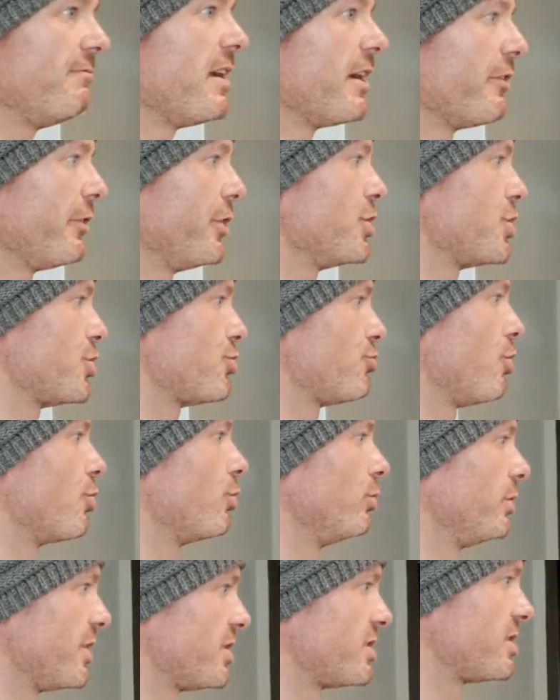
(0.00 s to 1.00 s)
very
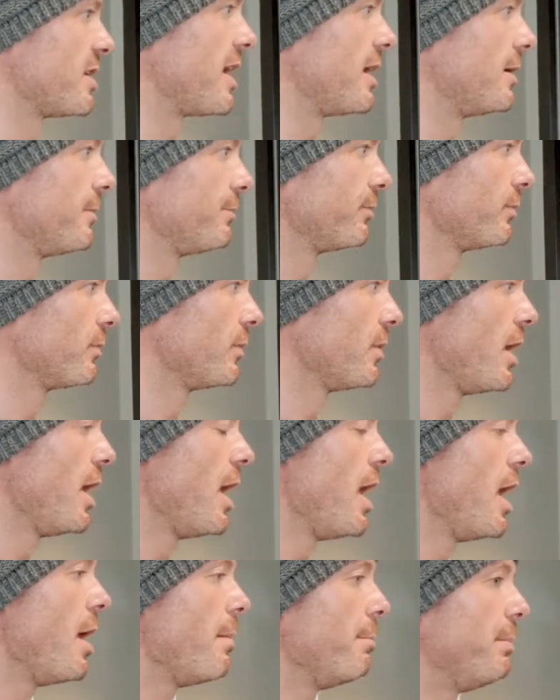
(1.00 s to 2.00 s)
strong lister,
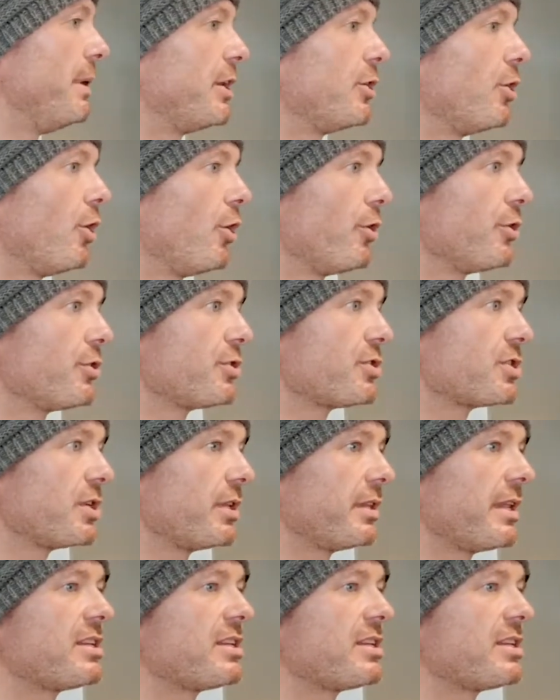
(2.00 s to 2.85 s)
because